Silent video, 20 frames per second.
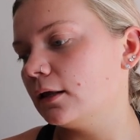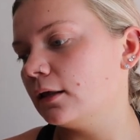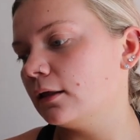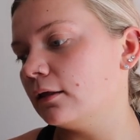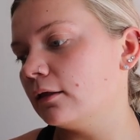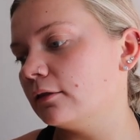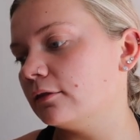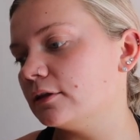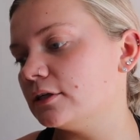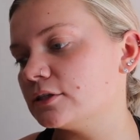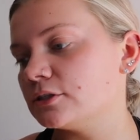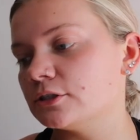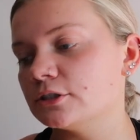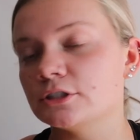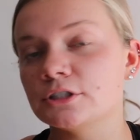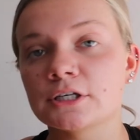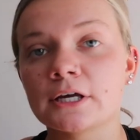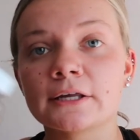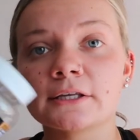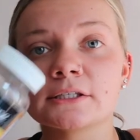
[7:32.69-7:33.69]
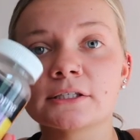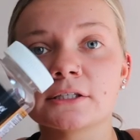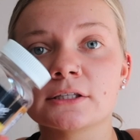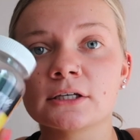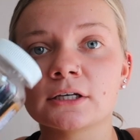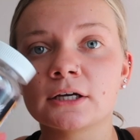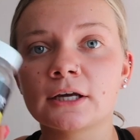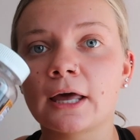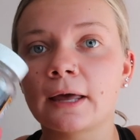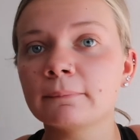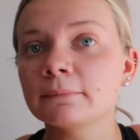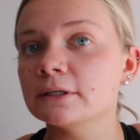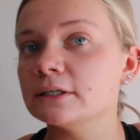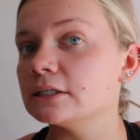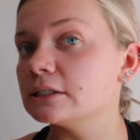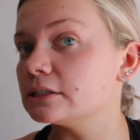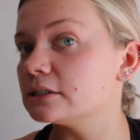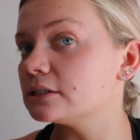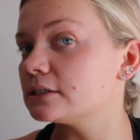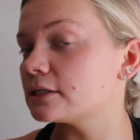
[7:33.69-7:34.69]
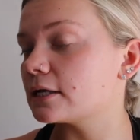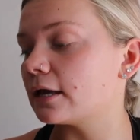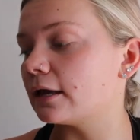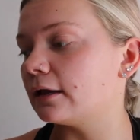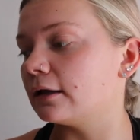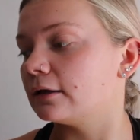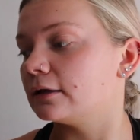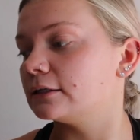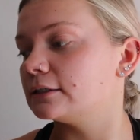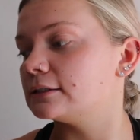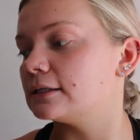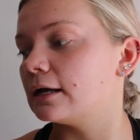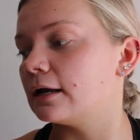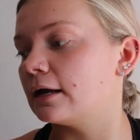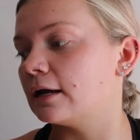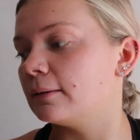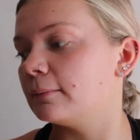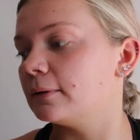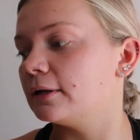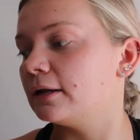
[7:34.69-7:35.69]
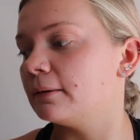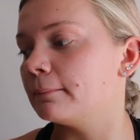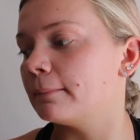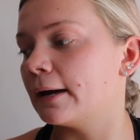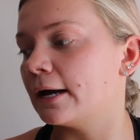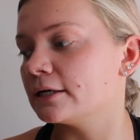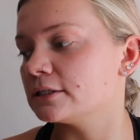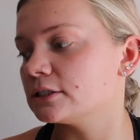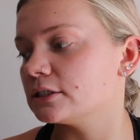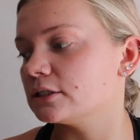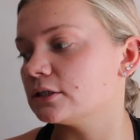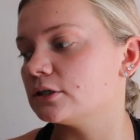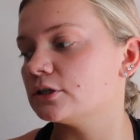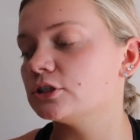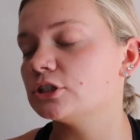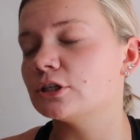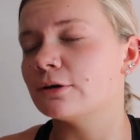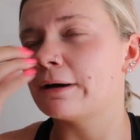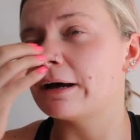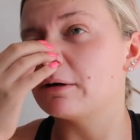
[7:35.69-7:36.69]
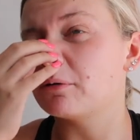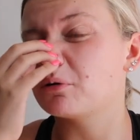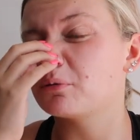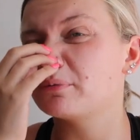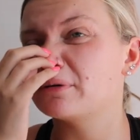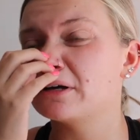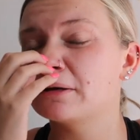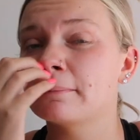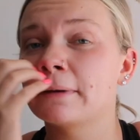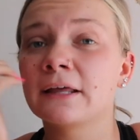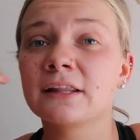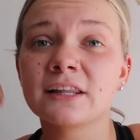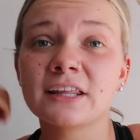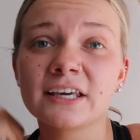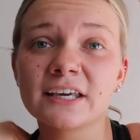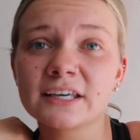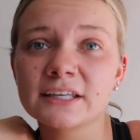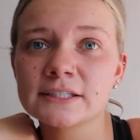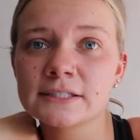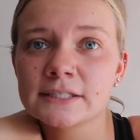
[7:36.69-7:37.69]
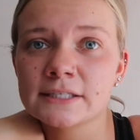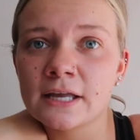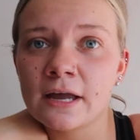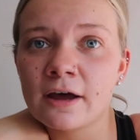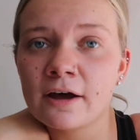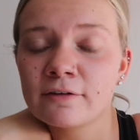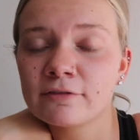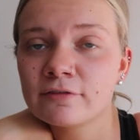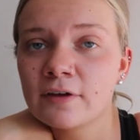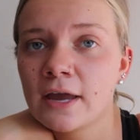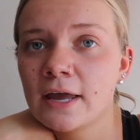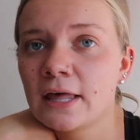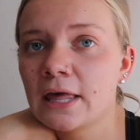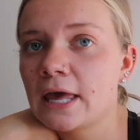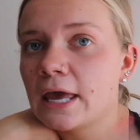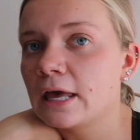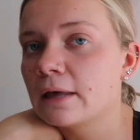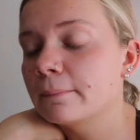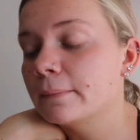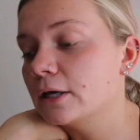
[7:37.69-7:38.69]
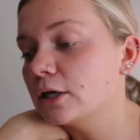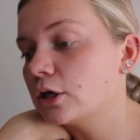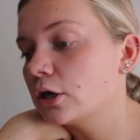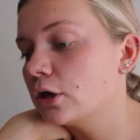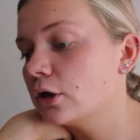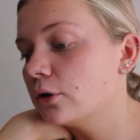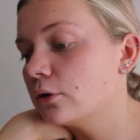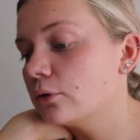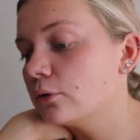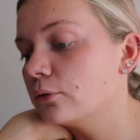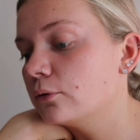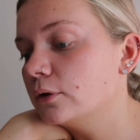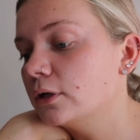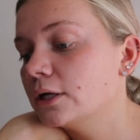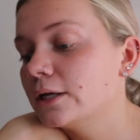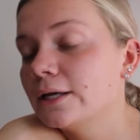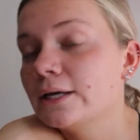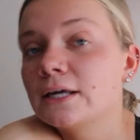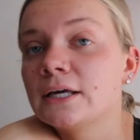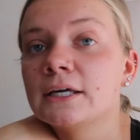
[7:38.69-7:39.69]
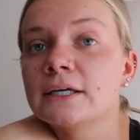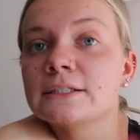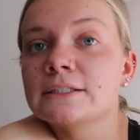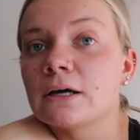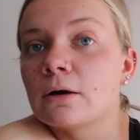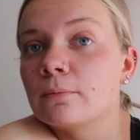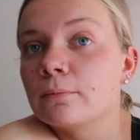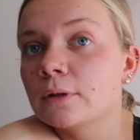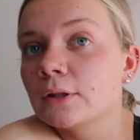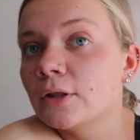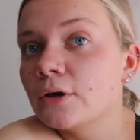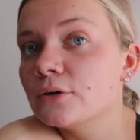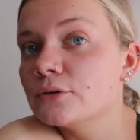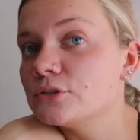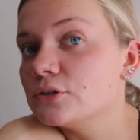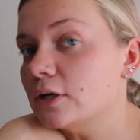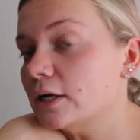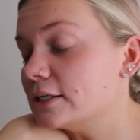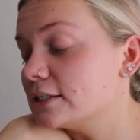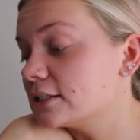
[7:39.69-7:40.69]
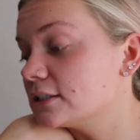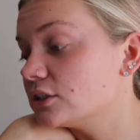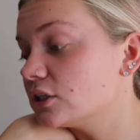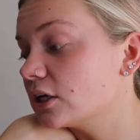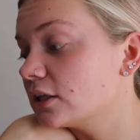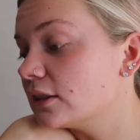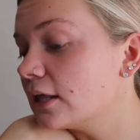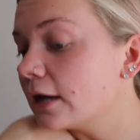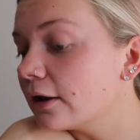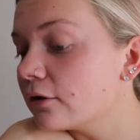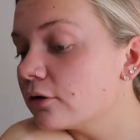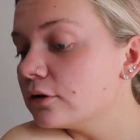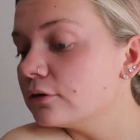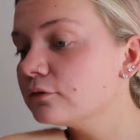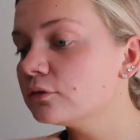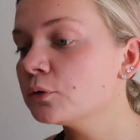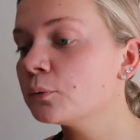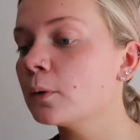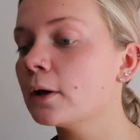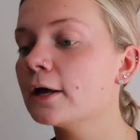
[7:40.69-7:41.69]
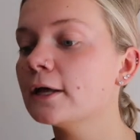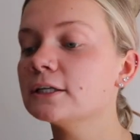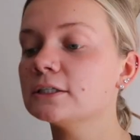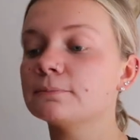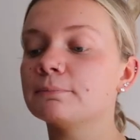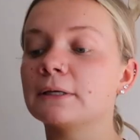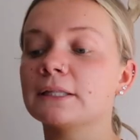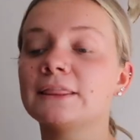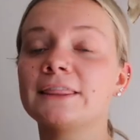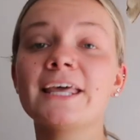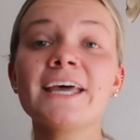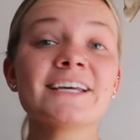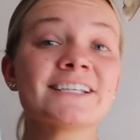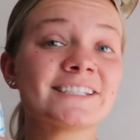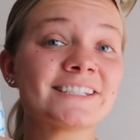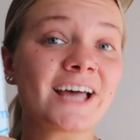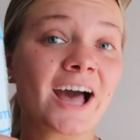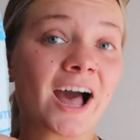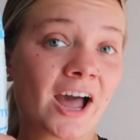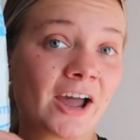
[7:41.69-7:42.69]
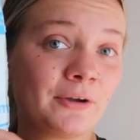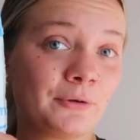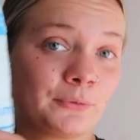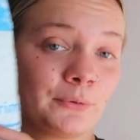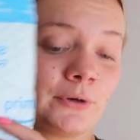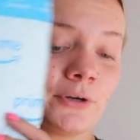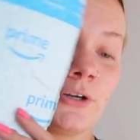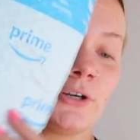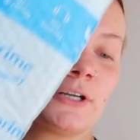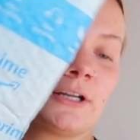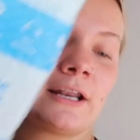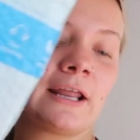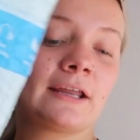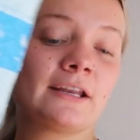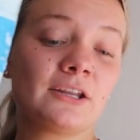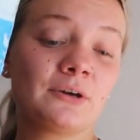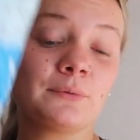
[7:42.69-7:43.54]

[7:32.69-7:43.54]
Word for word: and these are just their gummies, and I'm an ambassador, so I will put my link and stuff and my code down below so you guys can check that out if you want. But this I ordered, and I